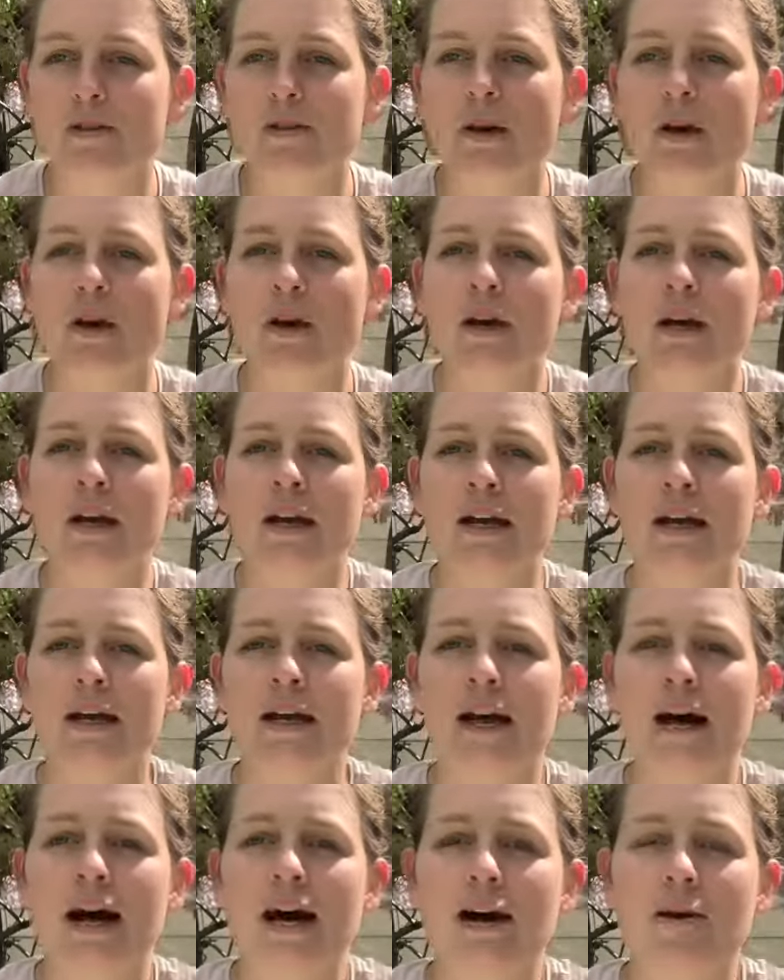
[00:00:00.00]
So
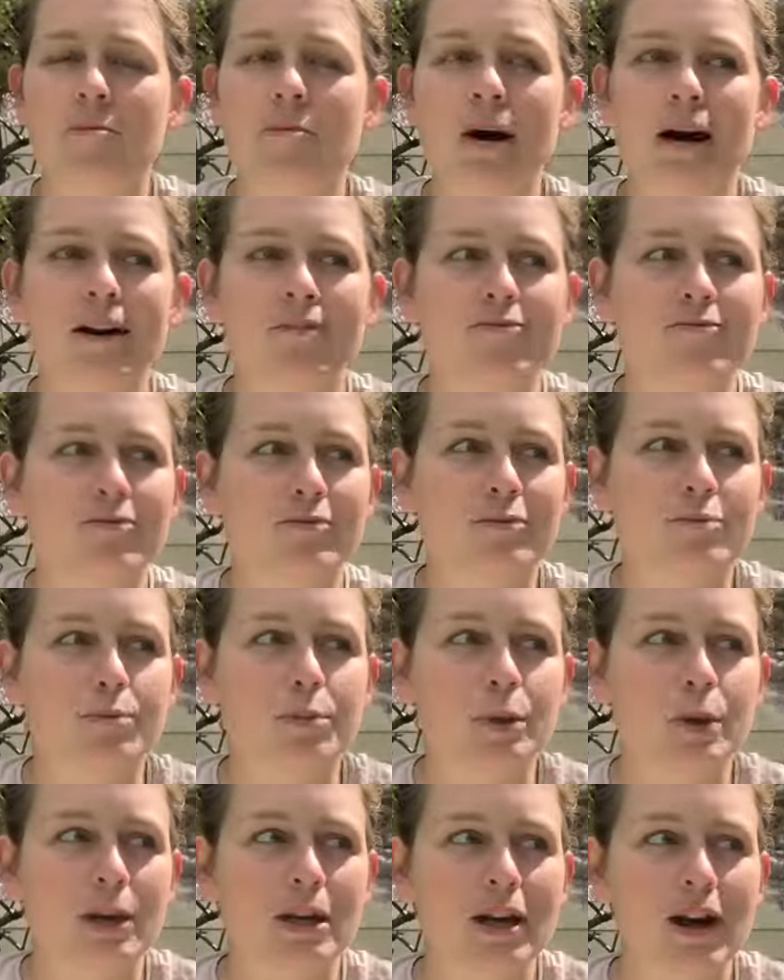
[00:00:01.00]
I've
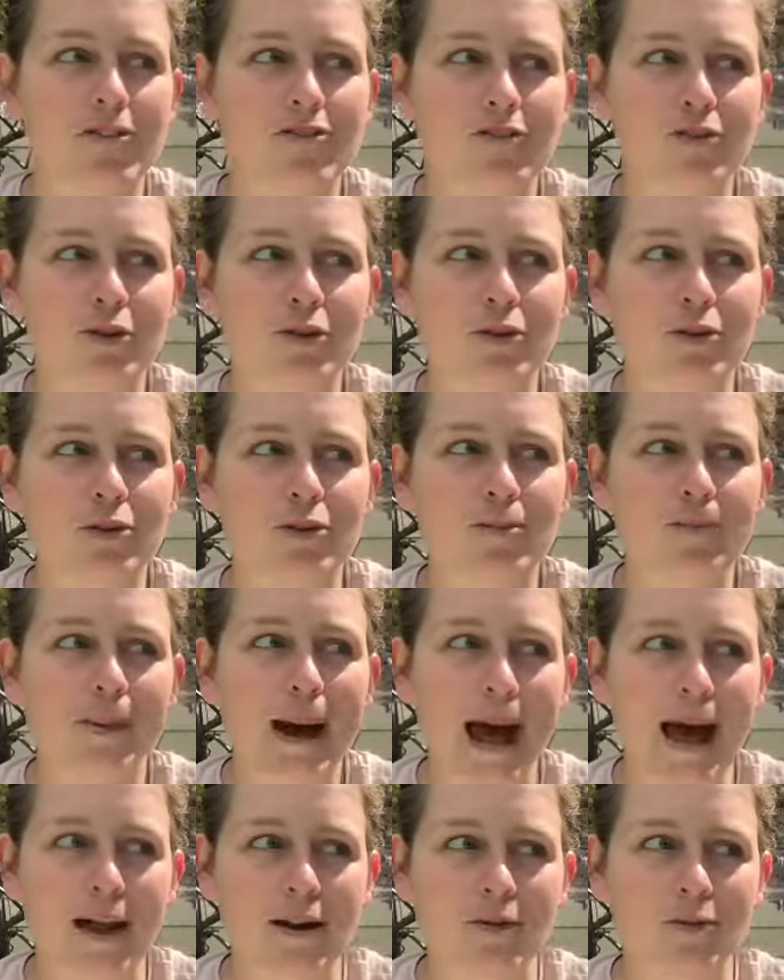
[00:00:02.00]
put a few
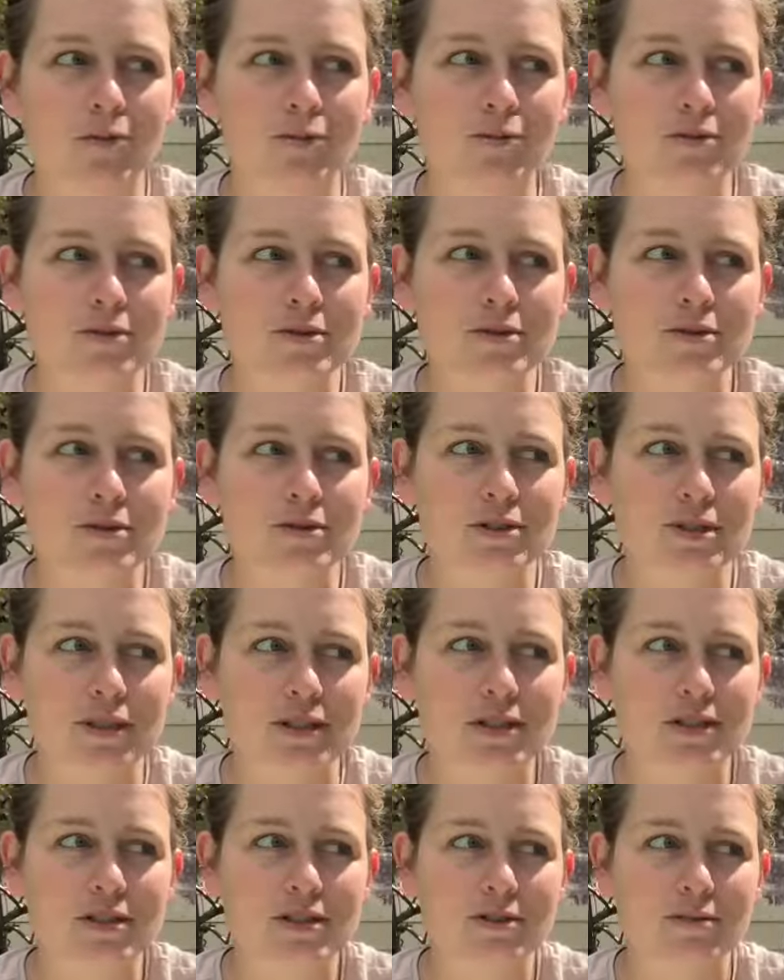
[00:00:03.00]
panels,
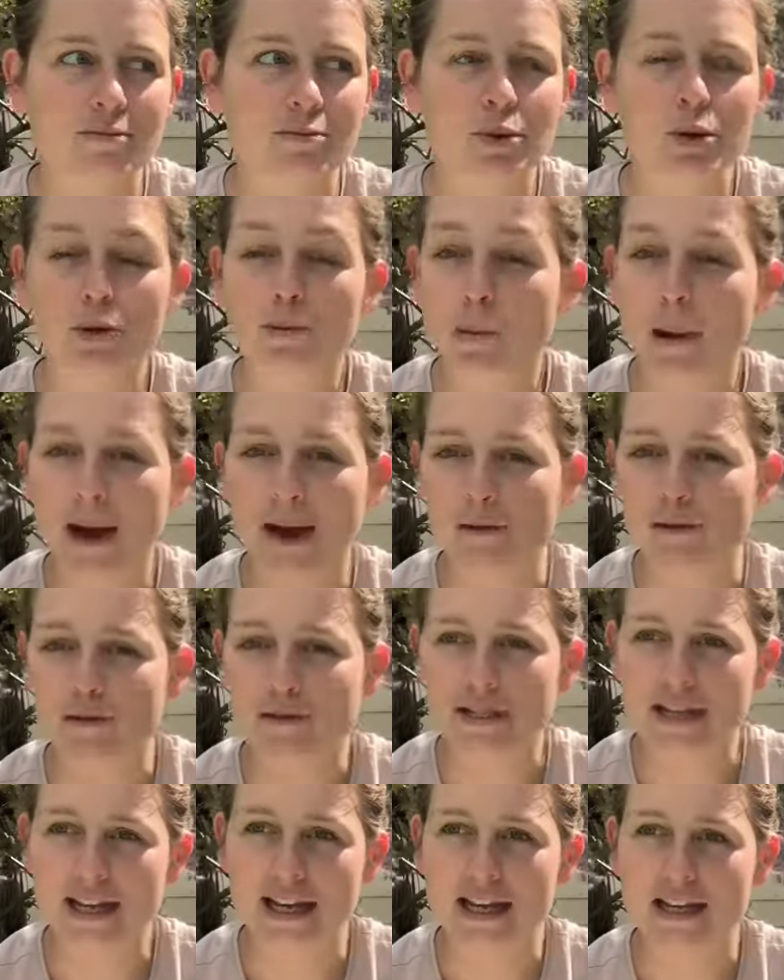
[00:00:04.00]
just pull
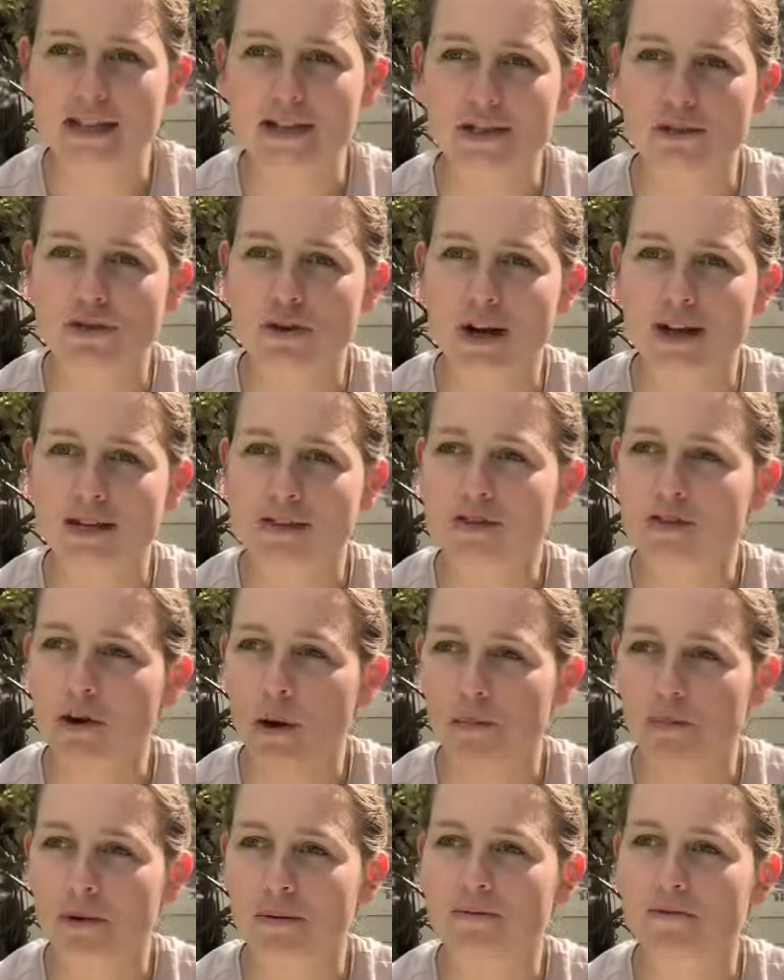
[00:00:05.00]
panels there to try and
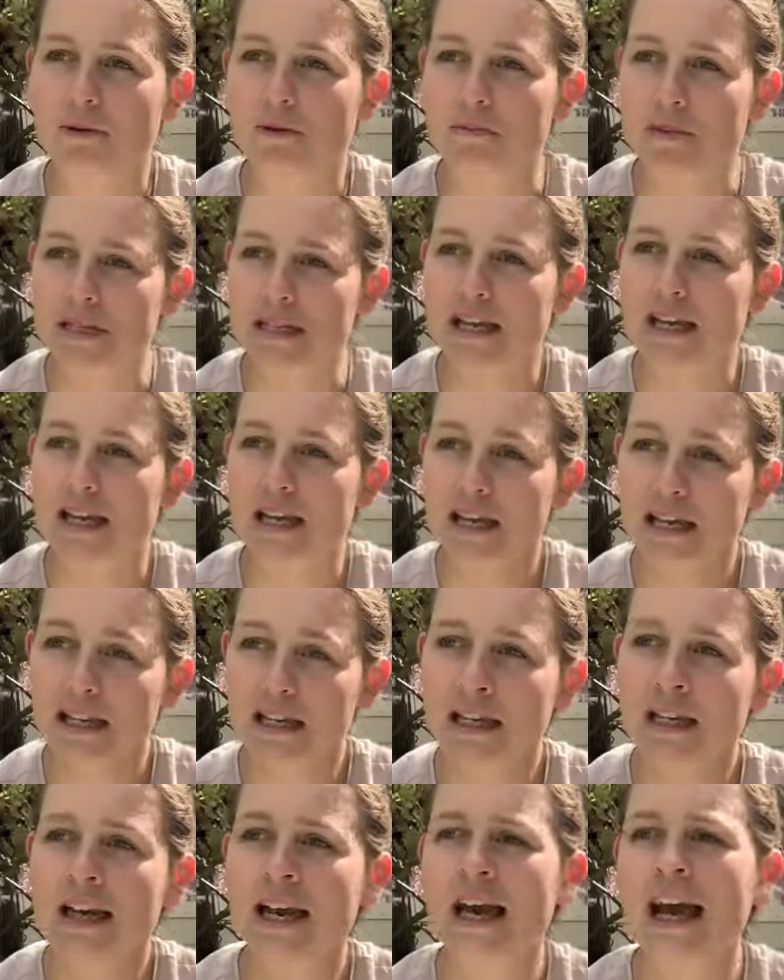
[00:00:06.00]
stop them from digging
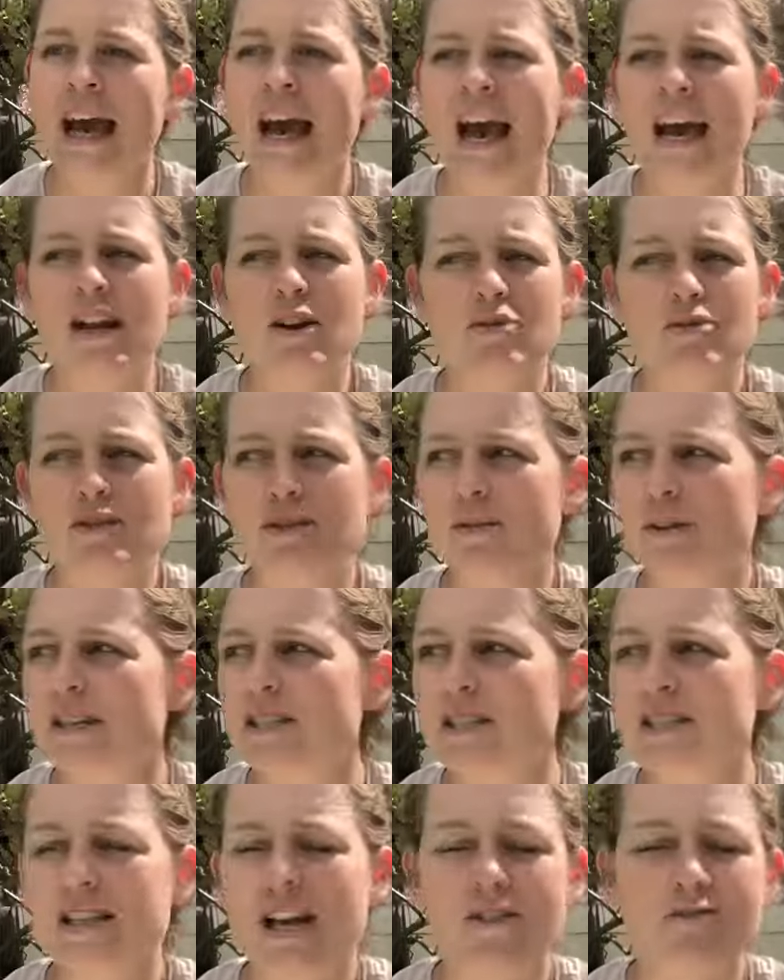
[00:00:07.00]
in, and also I
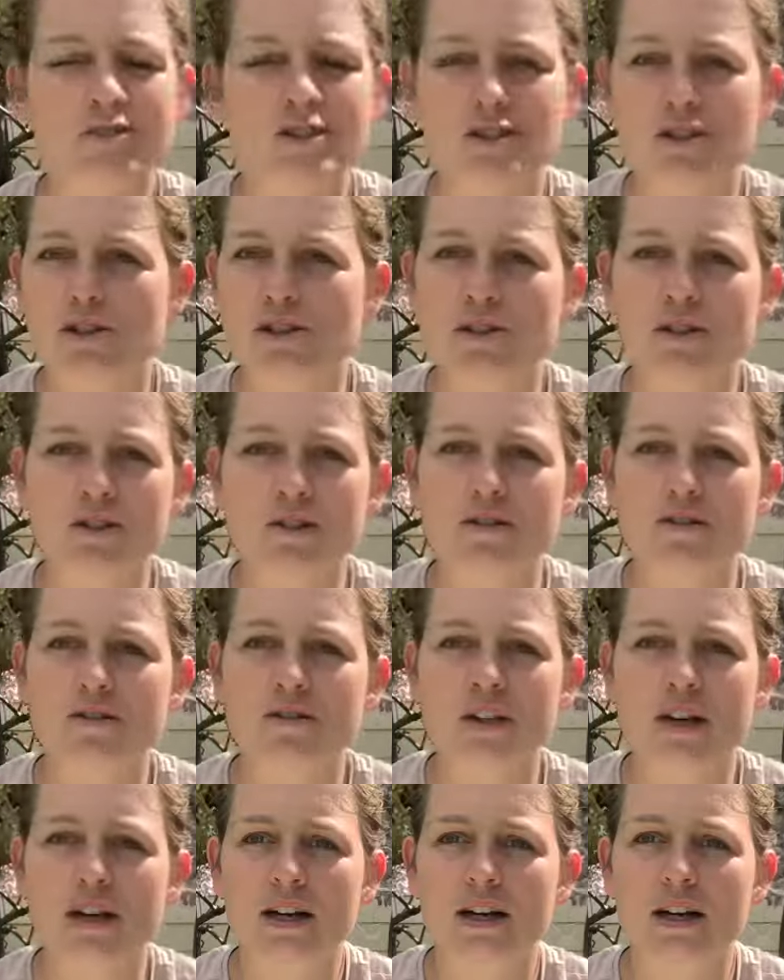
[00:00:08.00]
just have to do
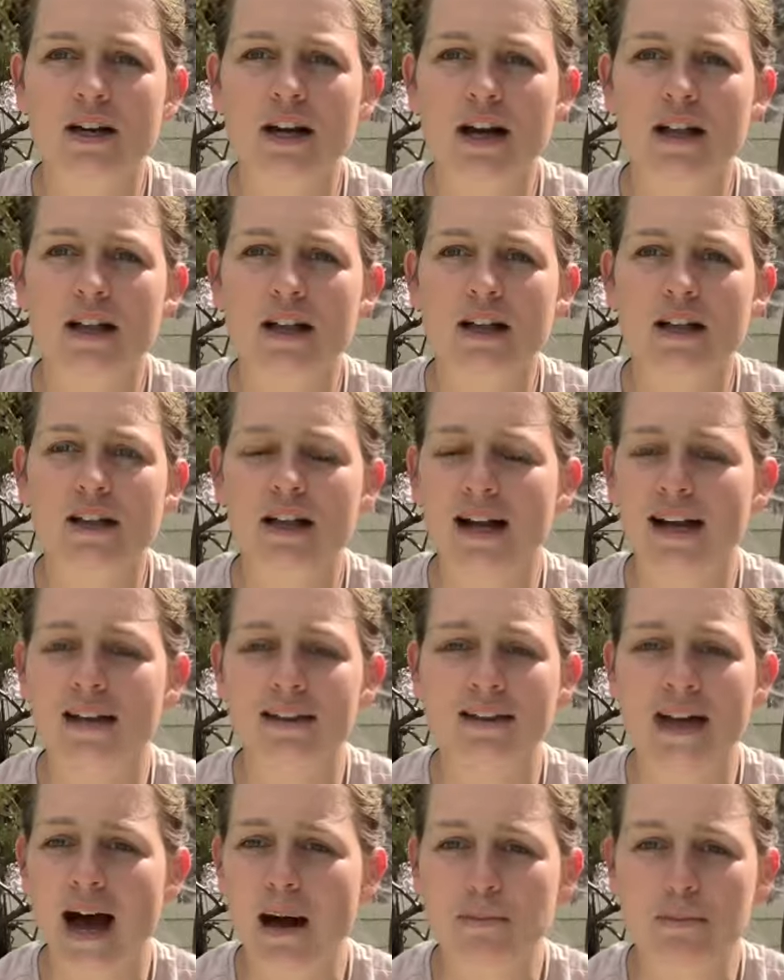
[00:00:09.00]
like a
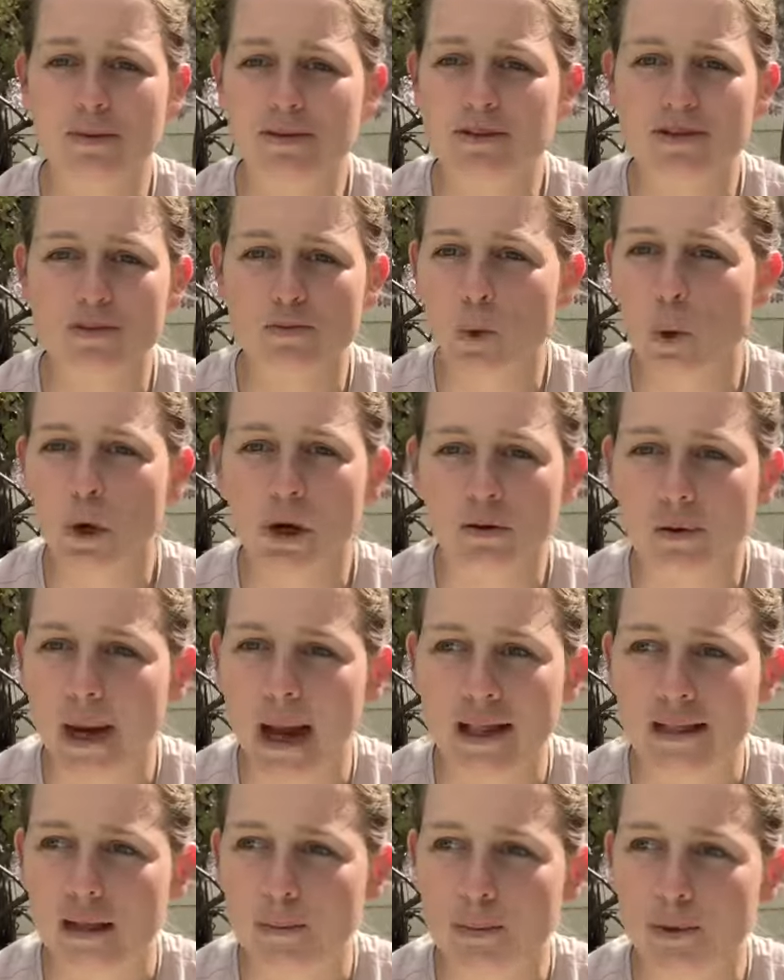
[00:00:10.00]
lap, just walk
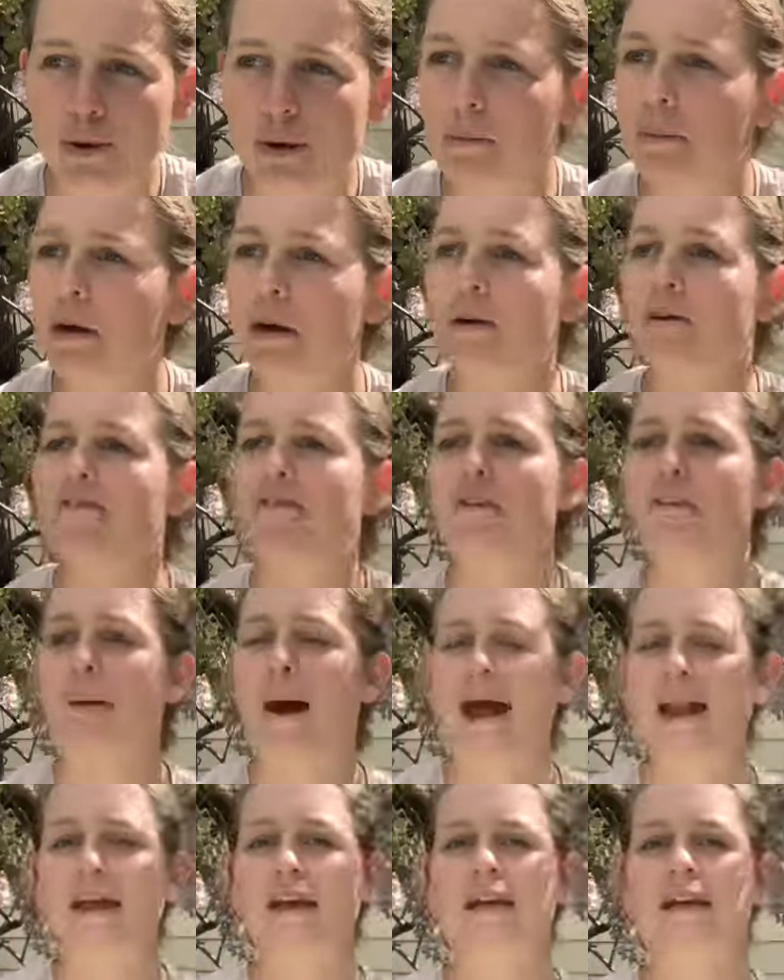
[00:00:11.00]
around the perimeter of the
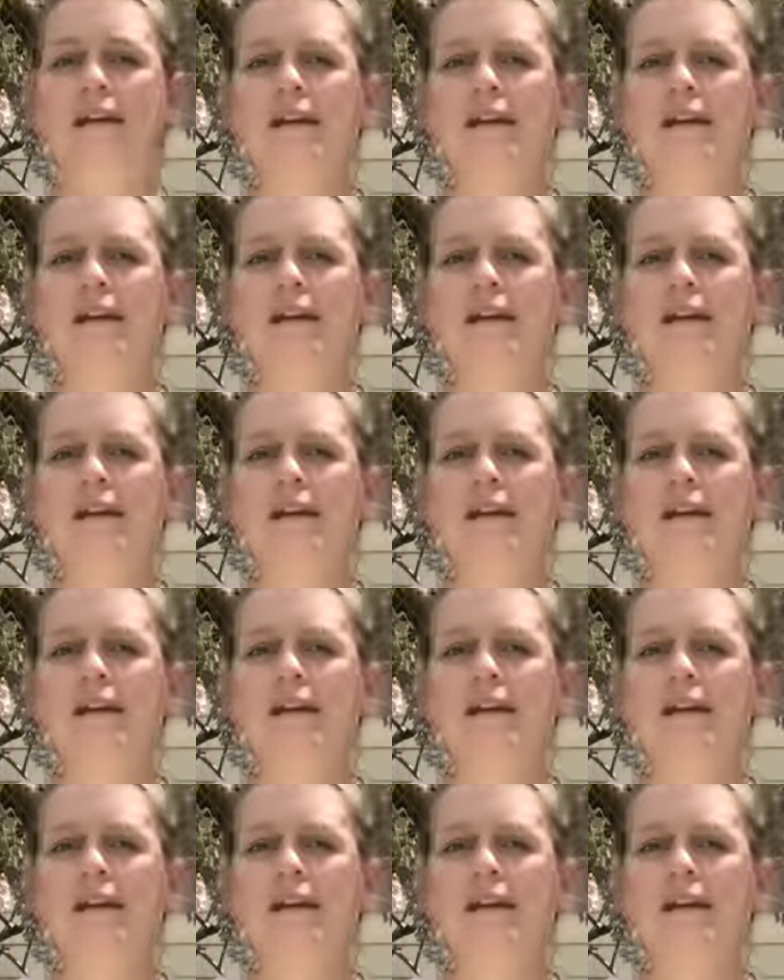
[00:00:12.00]
paddock